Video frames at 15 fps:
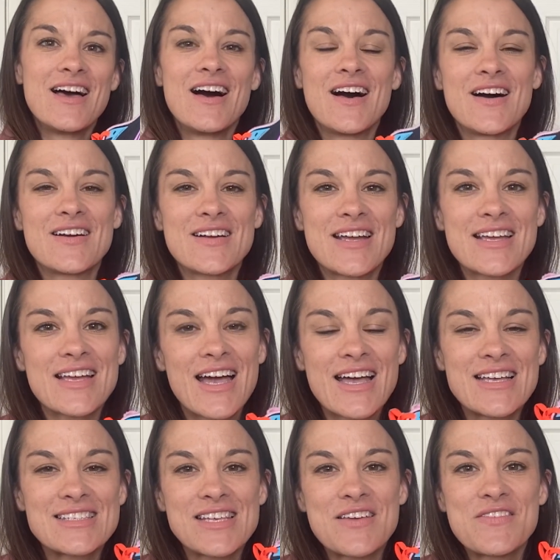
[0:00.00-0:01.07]
All right,
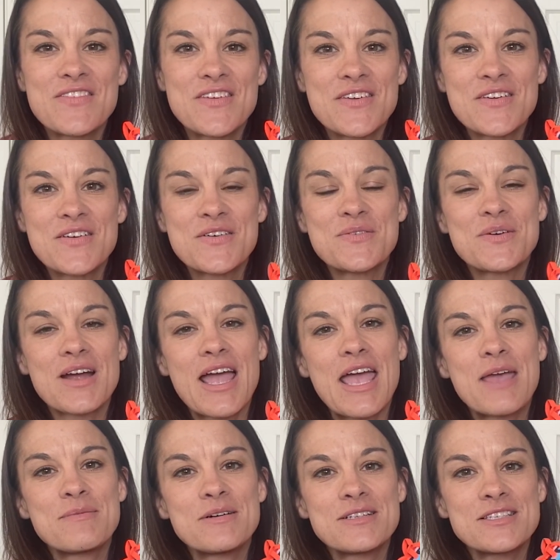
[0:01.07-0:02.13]
guys, if you were
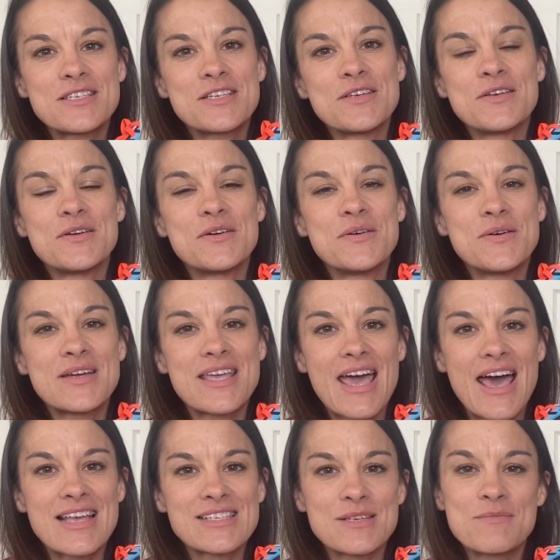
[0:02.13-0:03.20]
able to
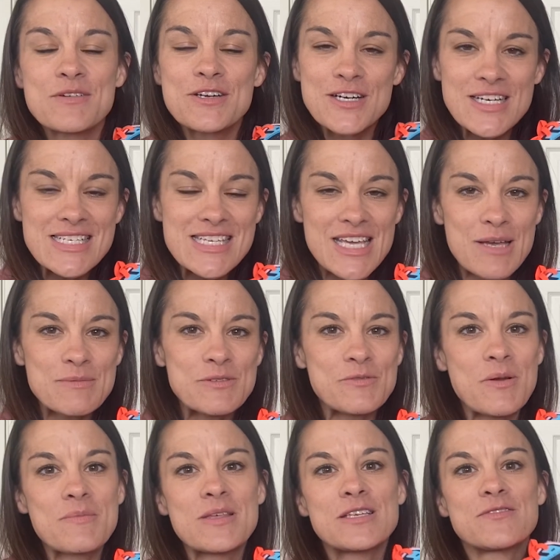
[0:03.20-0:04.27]
get some good tips
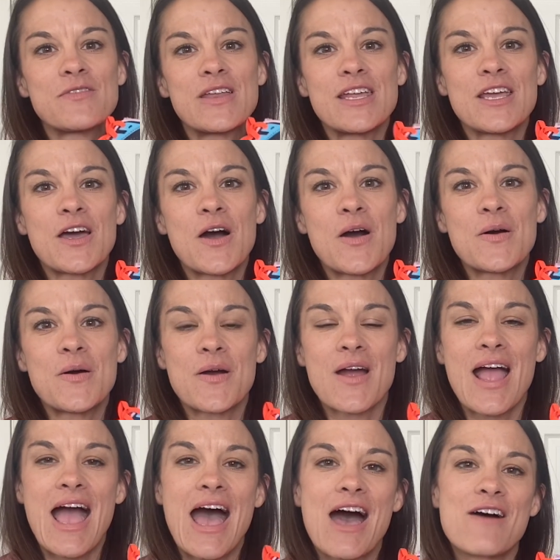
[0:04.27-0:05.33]
from this video or
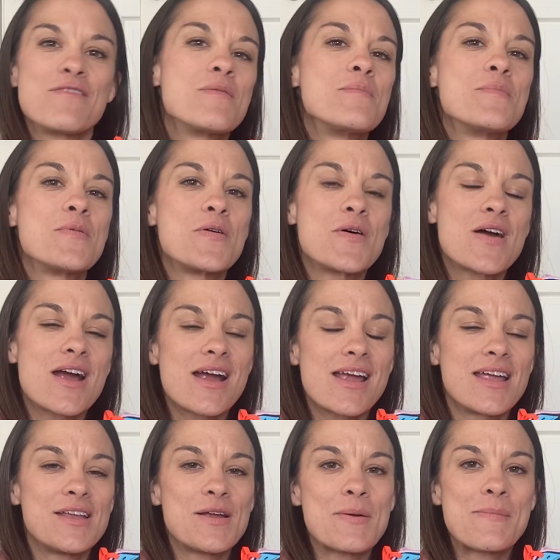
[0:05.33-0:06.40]
have more
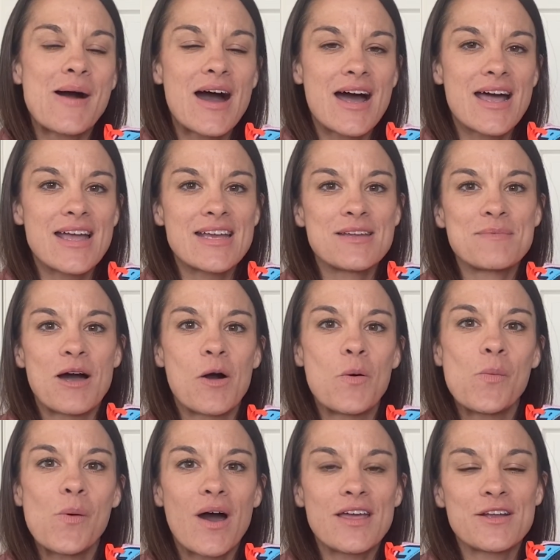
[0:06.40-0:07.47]
in your mind about
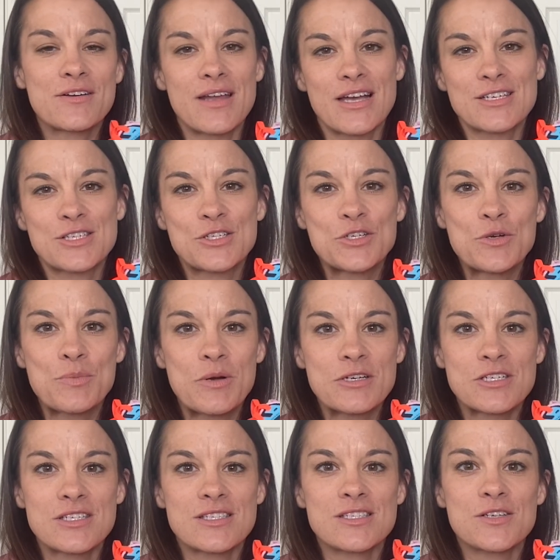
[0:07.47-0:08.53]
what your next shoe
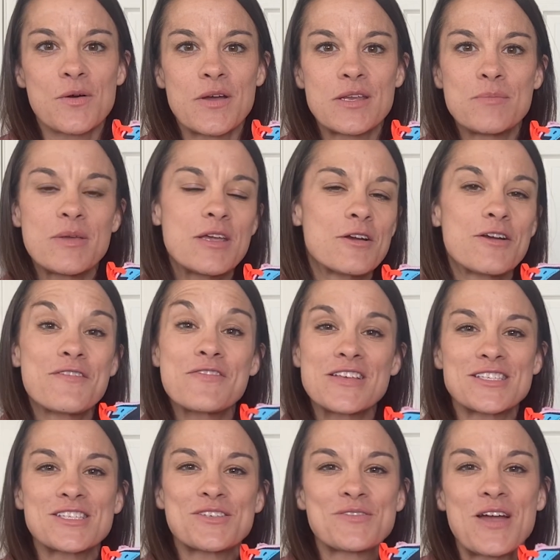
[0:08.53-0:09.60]
purchase is going to be, or if
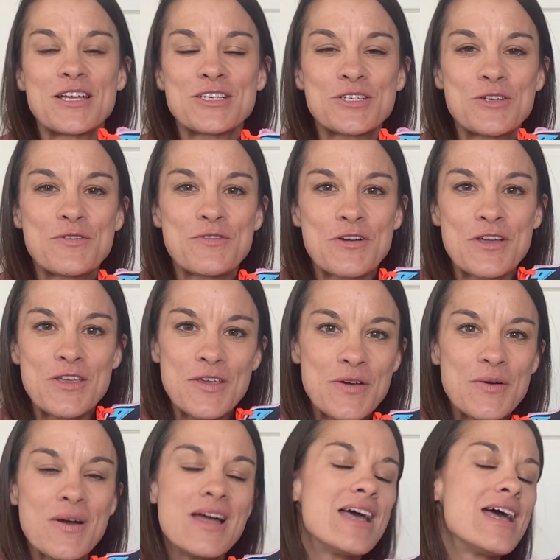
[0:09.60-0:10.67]
this is the right shoe for you,